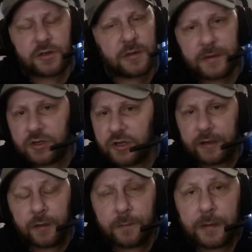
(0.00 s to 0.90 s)
she'd been cheating
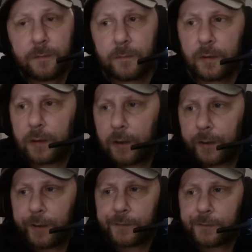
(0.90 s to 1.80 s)
on me,
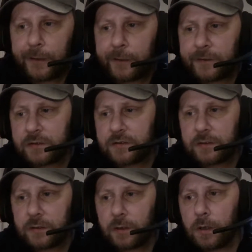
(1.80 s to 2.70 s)
and
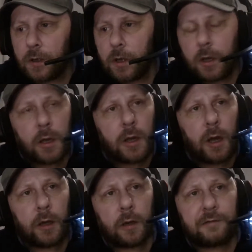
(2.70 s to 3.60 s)

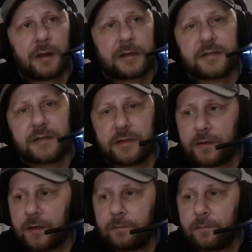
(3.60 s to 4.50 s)
I reacted in
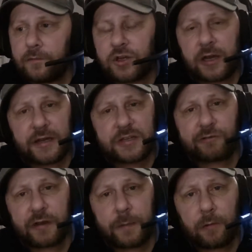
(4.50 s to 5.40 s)
a shouty,
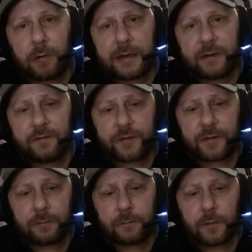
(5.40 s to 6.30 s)
screamy way and
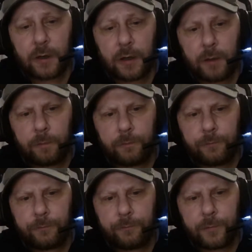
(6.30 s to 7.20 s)
everything.
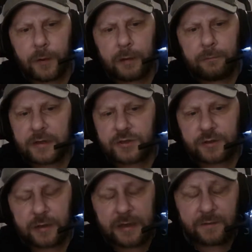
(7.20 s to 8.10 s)
I imagine
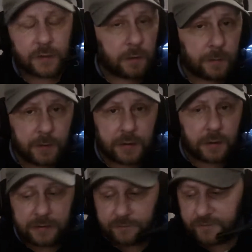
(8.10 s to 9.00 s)
that even though I'm only
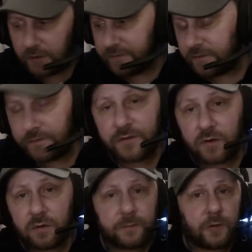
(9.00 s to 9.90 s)
like
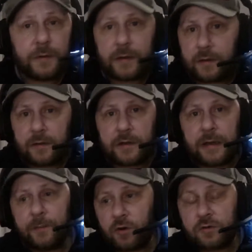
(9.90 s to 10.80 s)
5'4", it probably
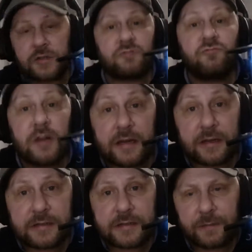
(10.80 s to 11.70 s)
came across as really
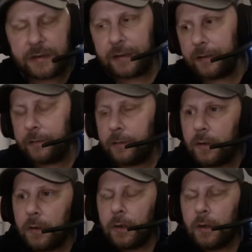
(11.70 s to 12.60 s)
intimidating,
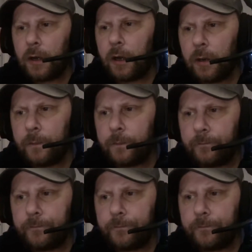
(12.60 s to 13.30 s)
um,